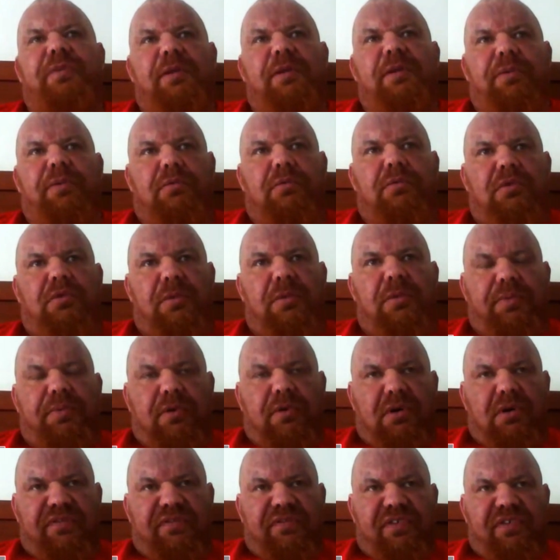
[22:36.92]
people will
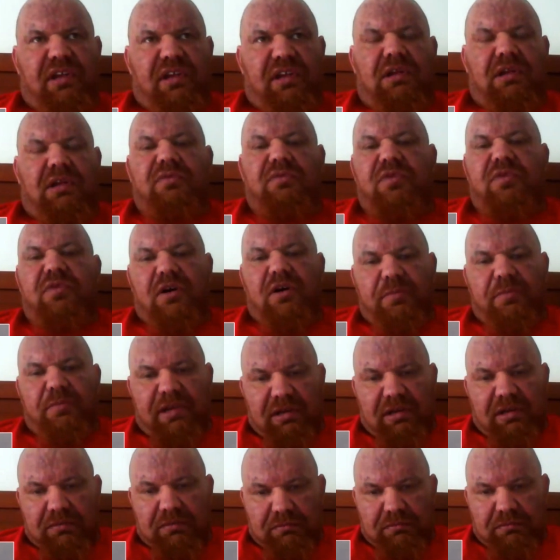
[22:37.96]
report a feeling of
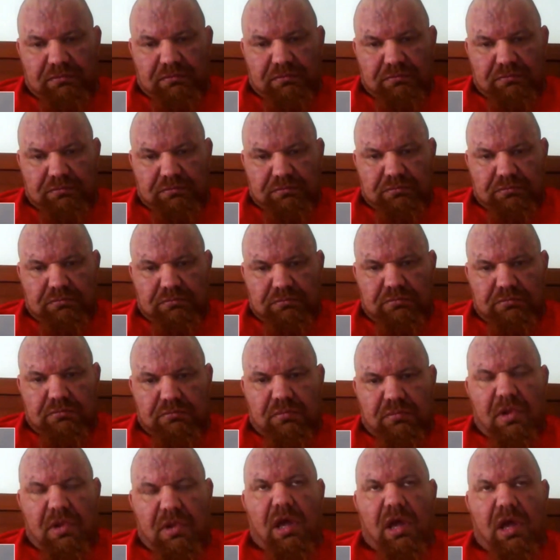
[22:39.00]
well-being.
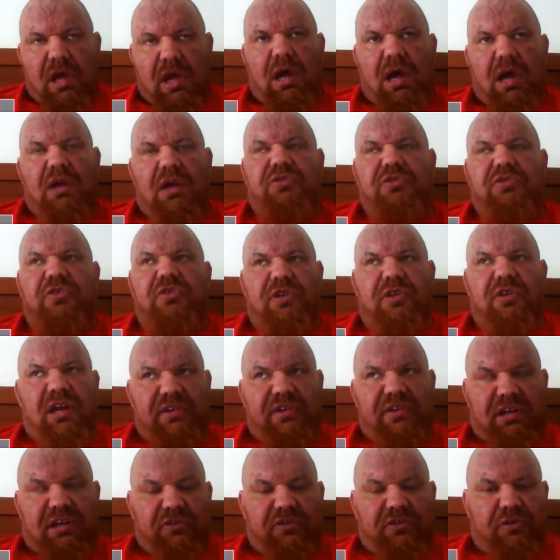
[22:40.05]
Drugs like
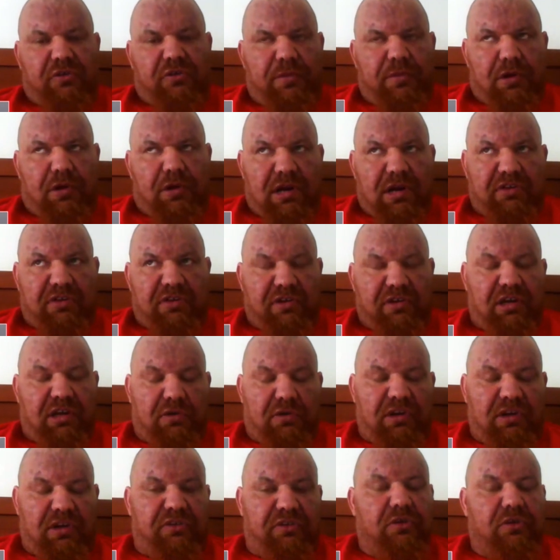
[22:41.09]
Decadurabolin actually
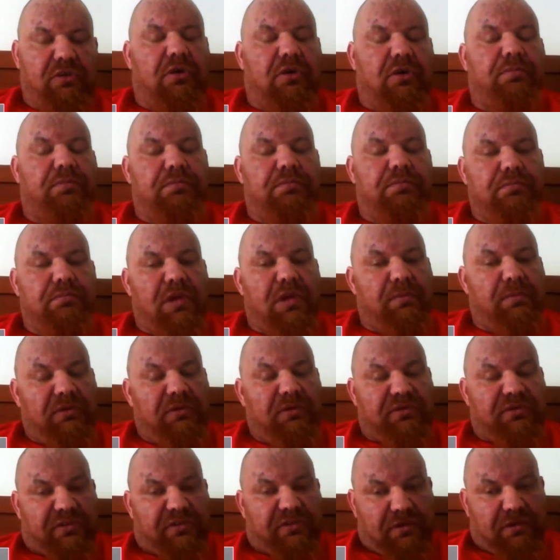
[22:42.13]
increase your
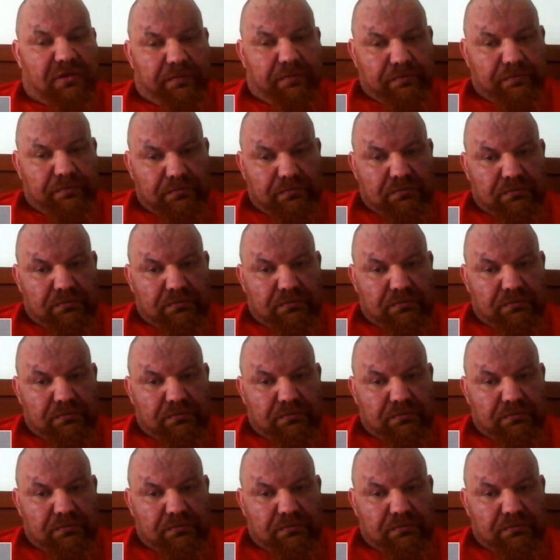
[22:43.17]
immune system.